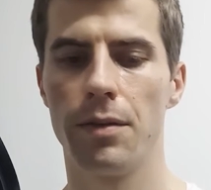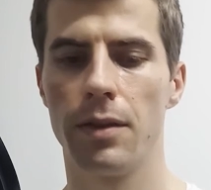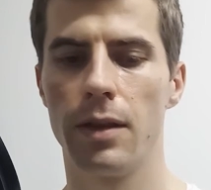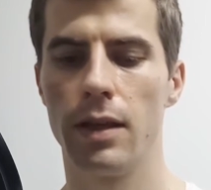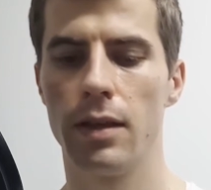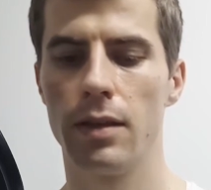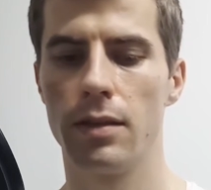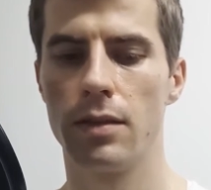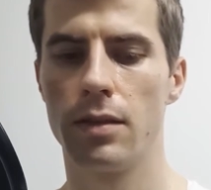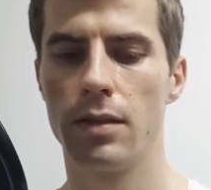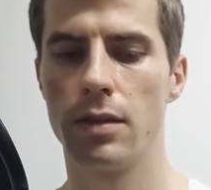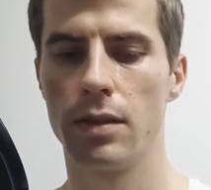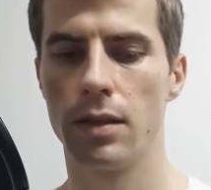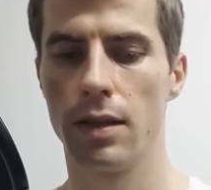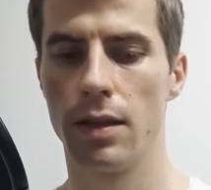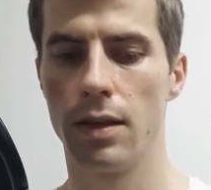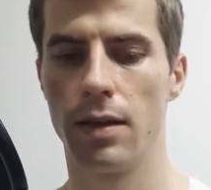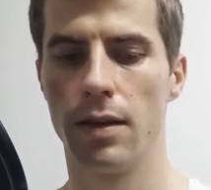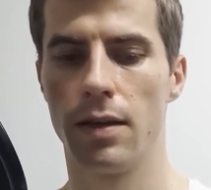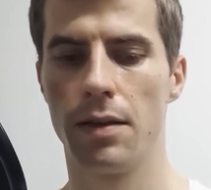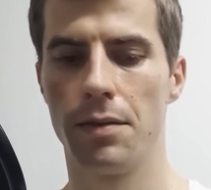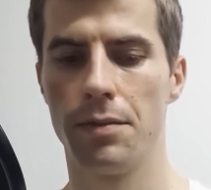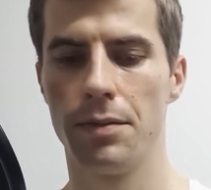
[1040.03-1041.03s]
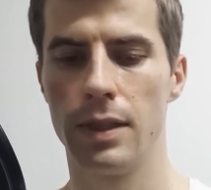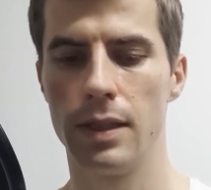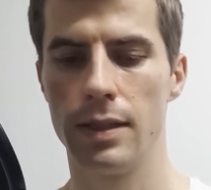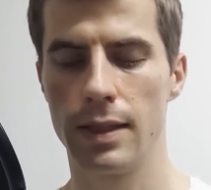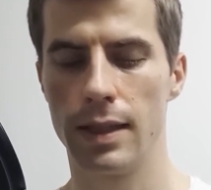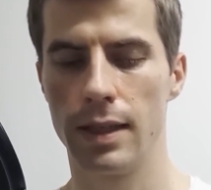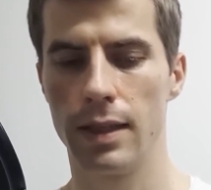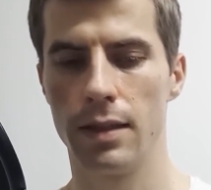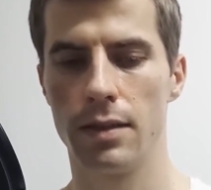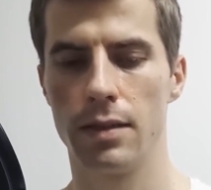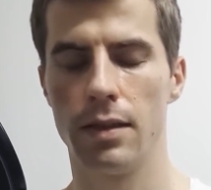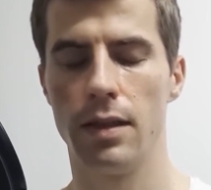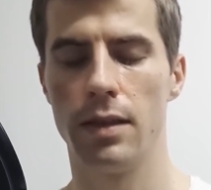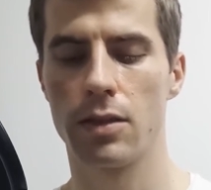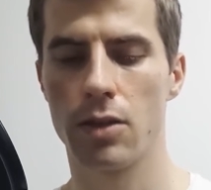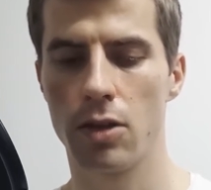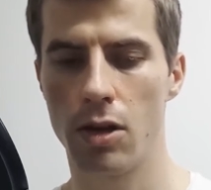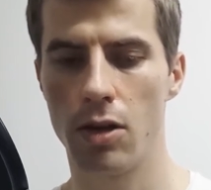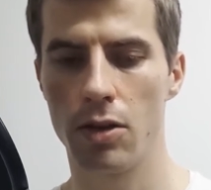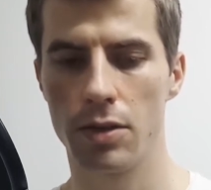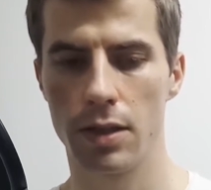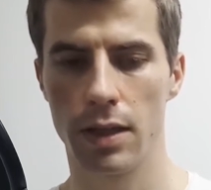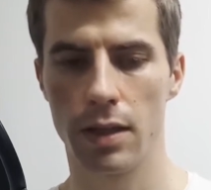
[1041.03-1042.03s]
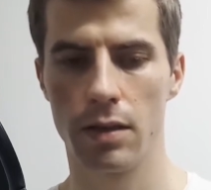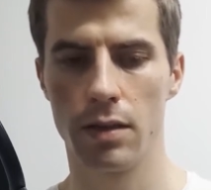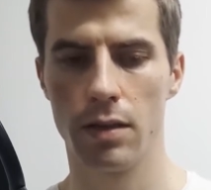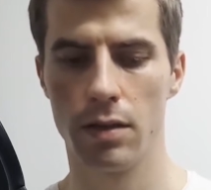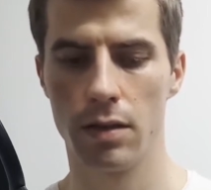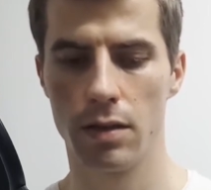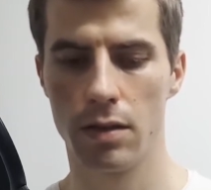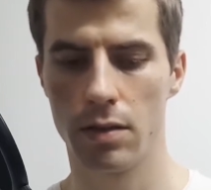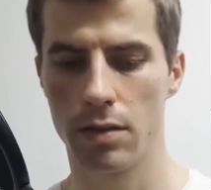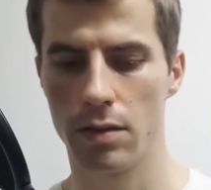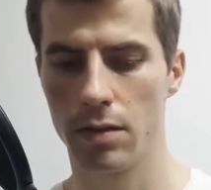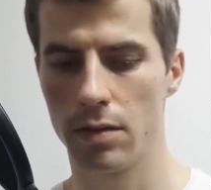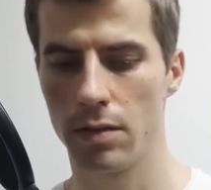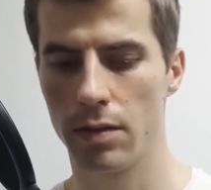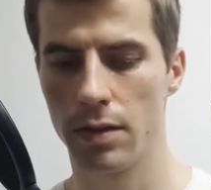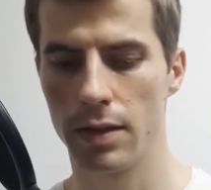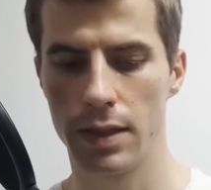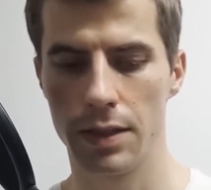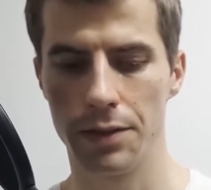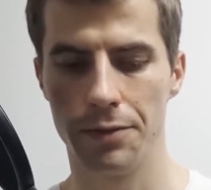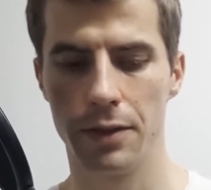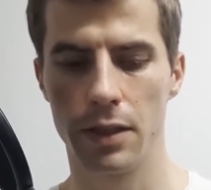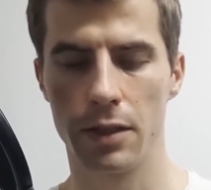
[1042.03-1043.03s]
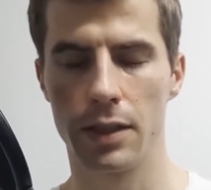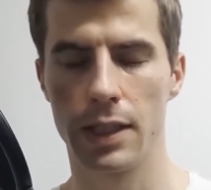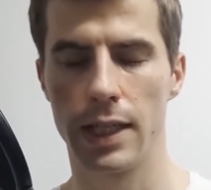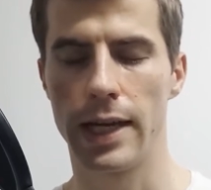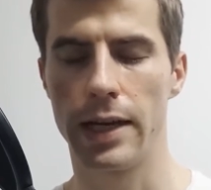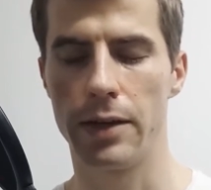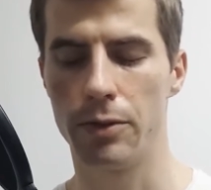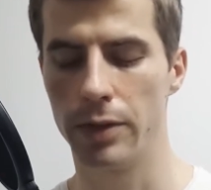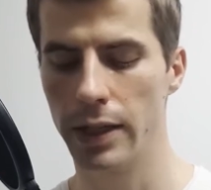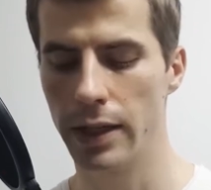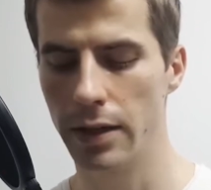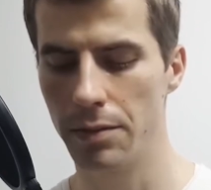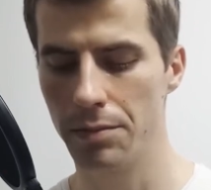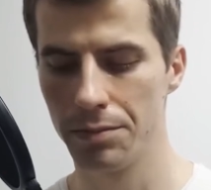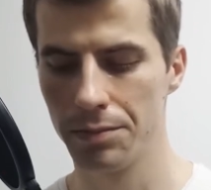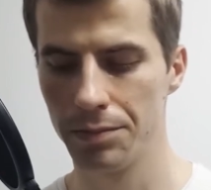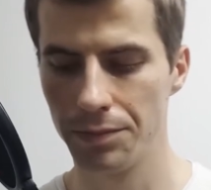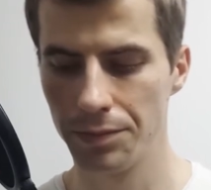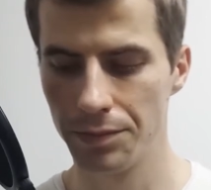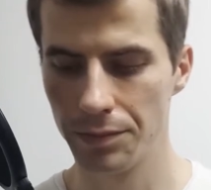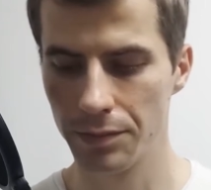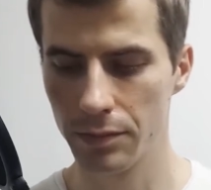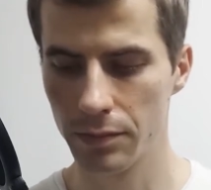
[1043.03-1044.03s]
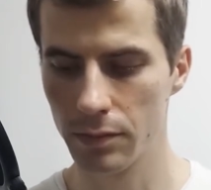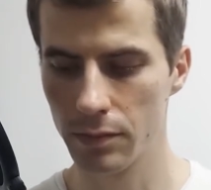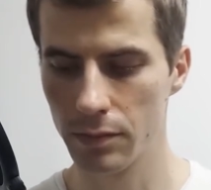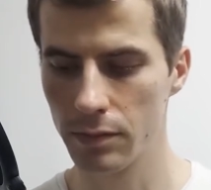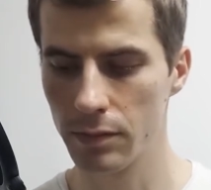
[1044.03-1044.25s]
this disease is causing severe diarrhea.